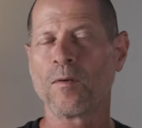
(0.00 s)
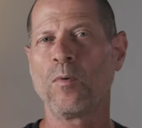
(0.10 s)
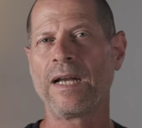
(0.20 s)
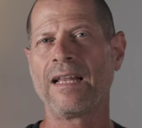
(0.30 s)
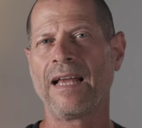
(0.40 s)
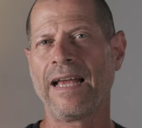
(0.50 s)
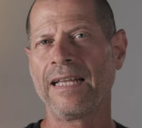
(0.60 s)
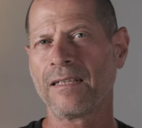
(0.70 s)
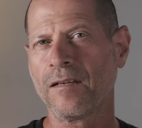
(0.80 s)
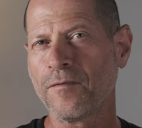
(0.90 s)
Well,
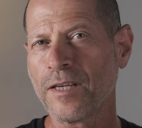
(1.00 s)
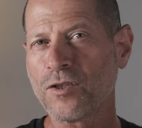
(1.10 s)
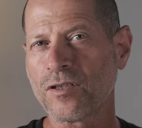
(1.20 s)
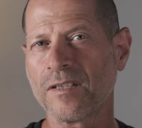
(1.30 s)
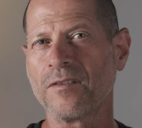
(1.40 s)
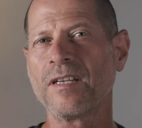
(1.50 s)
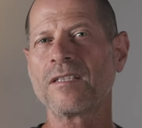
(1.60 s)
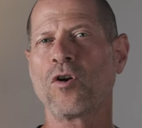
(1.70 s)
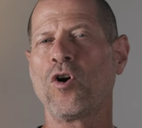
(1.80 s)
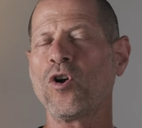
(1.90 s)
anglerfish
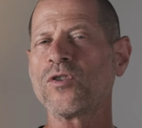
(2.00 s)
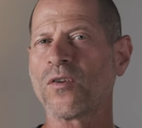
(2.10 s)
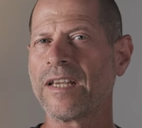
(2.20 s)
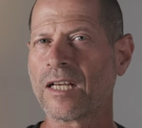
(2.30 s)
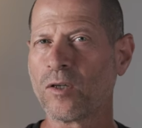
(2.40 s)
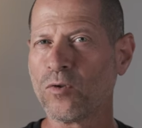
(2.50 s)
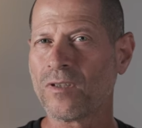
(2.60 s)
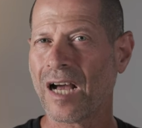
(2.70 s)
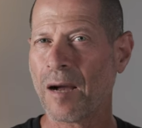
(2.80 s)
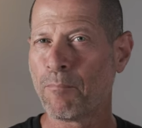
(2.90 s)
series also
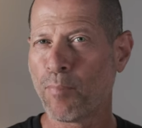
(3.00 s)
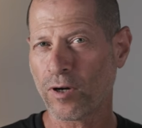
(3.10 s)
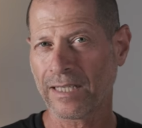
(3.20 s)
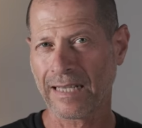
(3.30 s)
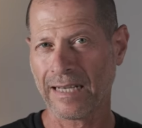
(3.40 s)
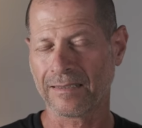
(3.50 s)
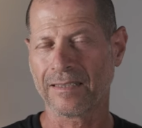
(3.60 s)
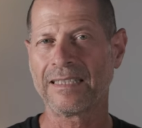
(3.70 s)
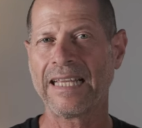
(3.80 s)
include a pocket light,